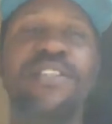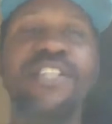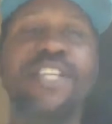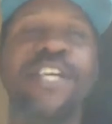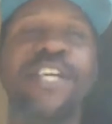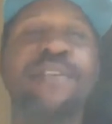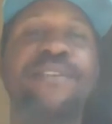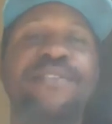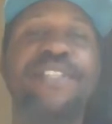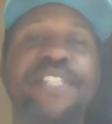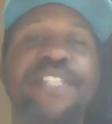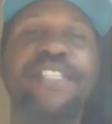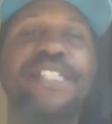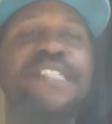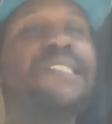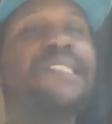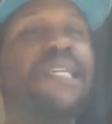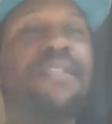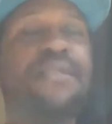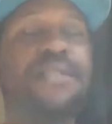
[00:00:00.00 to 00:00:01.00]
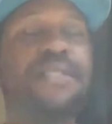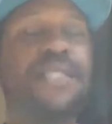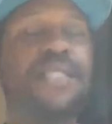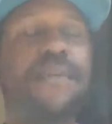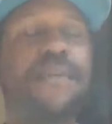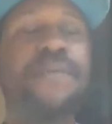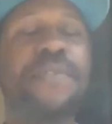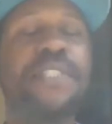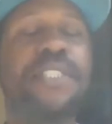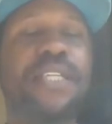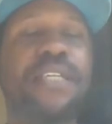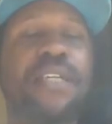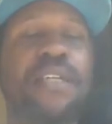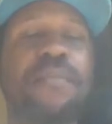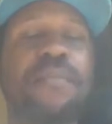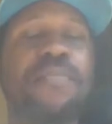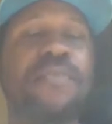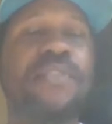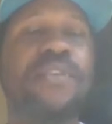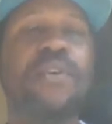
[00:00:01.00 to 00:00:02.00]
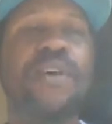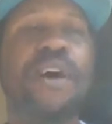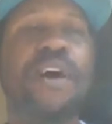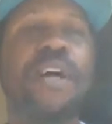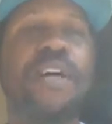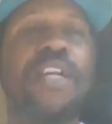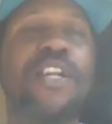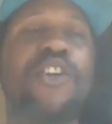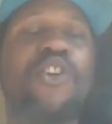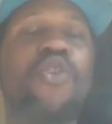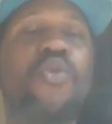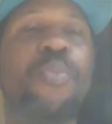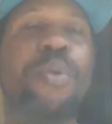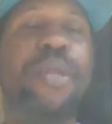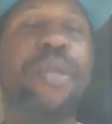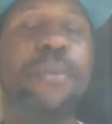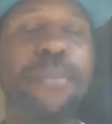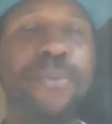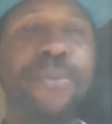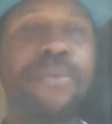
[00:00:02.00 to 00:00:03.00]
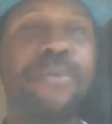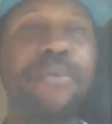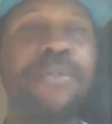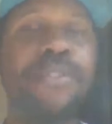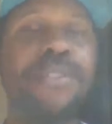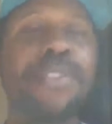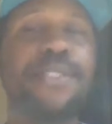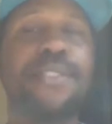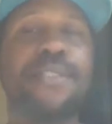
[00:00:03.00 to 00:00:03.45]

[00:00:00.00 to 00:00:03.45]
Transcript: so yeah, this is a uh, sub for sub. So all the new people,